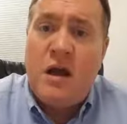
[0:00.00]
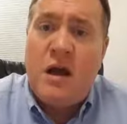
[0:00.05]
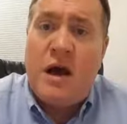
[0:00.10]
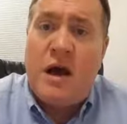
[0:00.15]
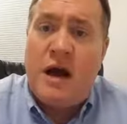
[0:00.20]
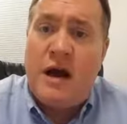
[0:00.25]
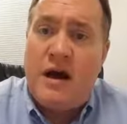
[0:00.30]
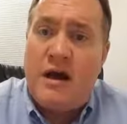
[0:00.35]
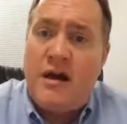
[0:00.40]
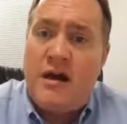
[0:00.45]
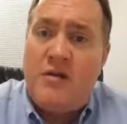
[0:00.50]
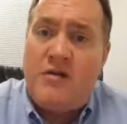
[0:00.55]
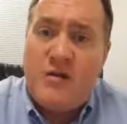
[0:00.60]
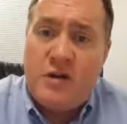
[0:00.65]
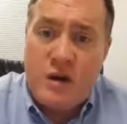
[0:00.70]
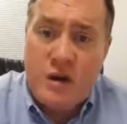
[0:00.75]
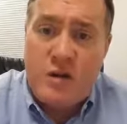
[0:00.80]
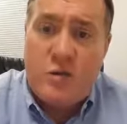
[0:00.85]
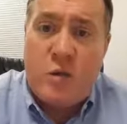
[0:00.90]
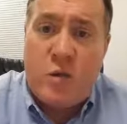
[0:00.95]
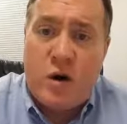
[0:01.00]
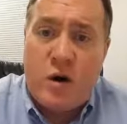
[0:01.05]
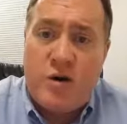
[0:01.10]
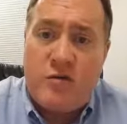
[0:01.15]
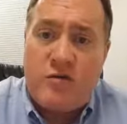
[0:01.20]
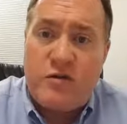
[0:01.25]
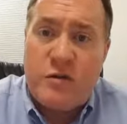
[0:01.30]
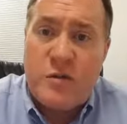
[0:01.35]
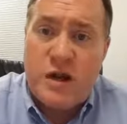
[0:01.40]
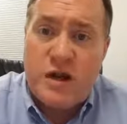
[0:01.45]
If you need more
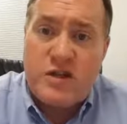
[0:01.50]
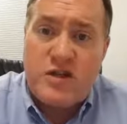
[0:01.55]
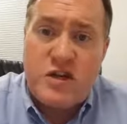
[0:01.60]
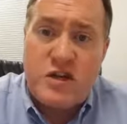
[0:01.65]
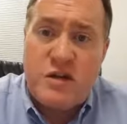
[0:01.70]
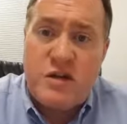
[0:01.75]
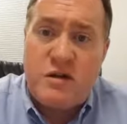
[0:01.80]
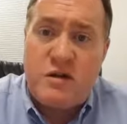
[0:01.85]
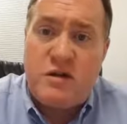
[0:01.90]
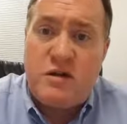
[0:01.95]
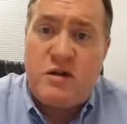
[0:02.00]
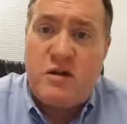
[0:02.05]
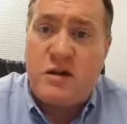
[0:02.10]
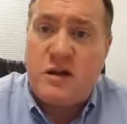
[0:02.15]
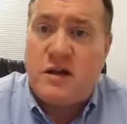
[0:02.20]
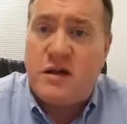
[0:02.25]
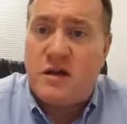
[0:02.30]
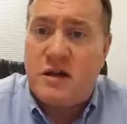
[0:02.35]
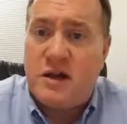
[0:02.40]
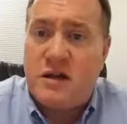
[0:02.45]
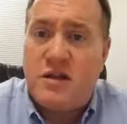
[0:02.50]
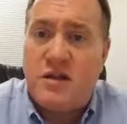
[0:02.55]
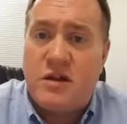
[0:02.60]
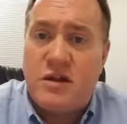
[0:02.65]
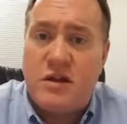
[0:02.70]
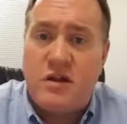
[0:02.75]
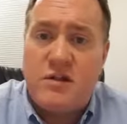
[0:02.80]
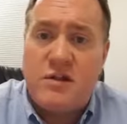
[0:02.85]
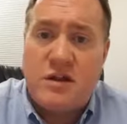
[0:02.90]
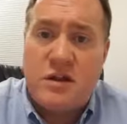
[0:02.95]
information, you can click
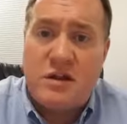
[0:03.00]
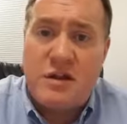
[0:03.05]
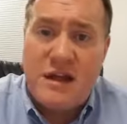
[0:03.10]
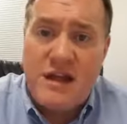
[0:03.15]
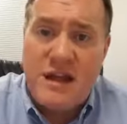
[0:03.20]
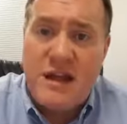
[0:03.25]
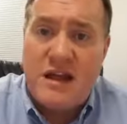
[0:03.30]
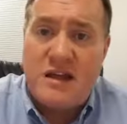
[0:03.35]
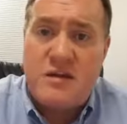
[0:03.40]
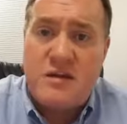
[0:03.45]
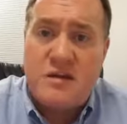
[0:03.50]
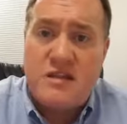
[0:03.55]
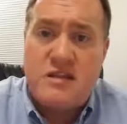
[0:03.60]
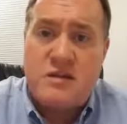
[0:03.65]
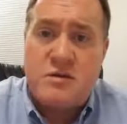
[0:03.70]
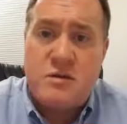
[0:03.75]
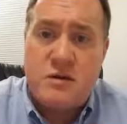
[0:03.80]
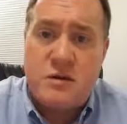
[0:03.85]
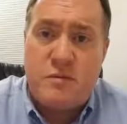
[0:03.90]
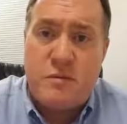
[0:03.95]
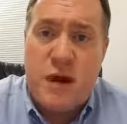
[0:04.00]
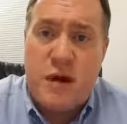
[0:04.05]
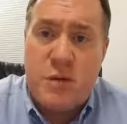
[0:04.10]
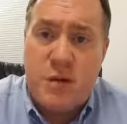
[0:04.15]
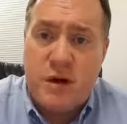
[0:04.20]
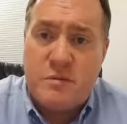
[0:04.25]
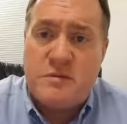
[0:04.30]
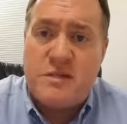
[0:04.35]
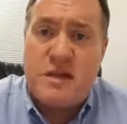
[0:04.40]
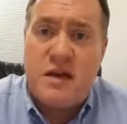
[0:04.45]
the link in this through to my
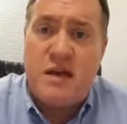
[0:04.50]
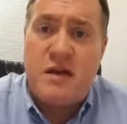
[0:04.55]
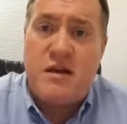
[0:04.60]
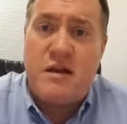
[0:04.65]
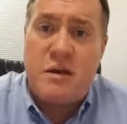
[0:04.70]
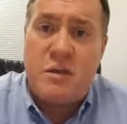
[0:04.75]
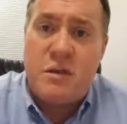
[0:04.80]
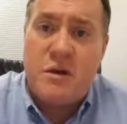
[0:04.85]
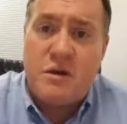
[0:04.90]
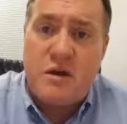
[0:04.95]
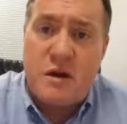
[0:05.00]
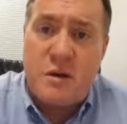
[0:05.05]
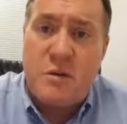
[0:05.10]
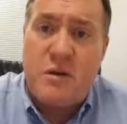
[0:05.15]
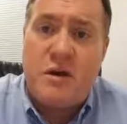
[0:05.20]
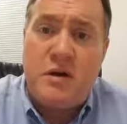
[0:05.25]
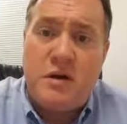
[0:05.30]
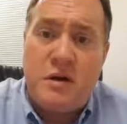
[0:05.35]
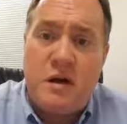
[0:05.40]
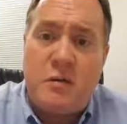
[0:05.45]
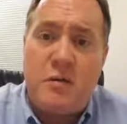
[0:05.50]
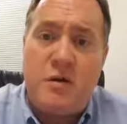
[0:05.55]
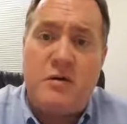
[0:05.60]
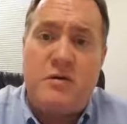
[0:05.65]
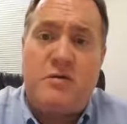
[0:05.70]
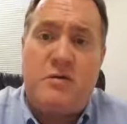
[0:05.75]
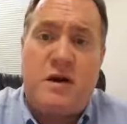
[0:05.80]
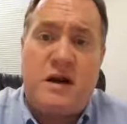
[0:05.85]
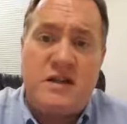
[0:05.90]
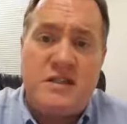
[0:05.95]
website,
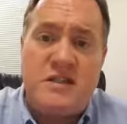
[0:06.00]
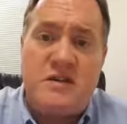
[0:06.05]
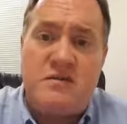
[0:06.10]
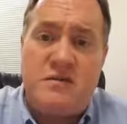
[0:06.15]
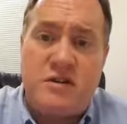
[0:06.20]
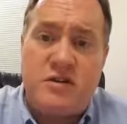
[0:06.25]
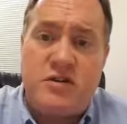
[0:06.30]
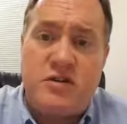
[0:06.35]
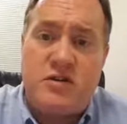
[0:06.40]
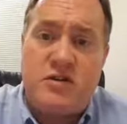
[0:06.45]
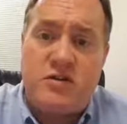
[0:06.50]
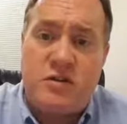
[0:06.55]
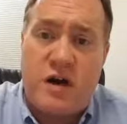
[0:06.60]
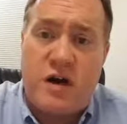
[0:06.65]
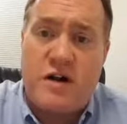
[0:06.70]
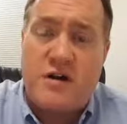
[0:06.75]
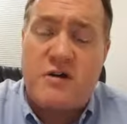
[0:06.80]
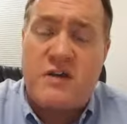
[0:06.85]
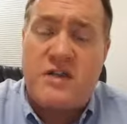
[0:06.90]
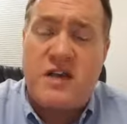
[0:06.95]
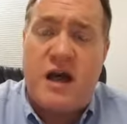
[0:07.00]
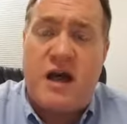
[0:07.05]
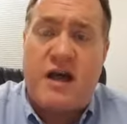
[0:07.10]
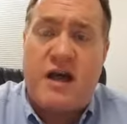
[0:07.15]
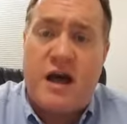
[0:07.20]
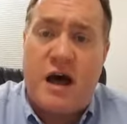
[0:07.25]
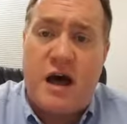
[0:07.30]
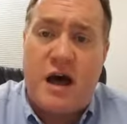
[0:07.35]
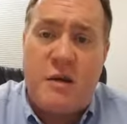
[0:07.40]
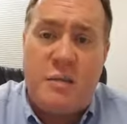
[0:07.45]

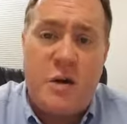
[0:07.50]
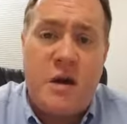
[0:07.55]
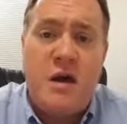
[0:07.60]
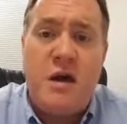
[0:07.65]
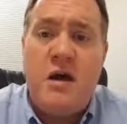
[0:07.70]
www.rightsofinjuredtruckers.com.